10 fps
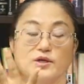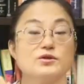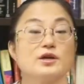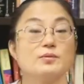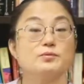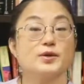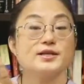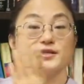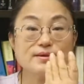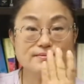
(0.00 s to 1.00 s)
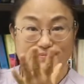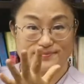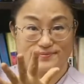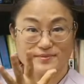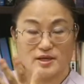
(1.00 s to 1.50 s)
You can place it.
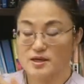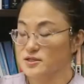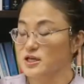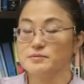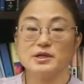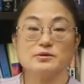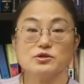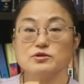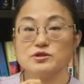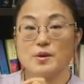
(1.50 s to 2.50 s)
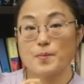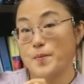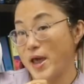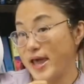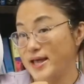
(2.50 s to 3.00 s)
Sometimes use a
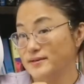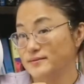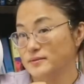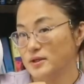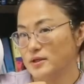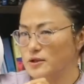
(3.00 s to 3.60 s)
pen.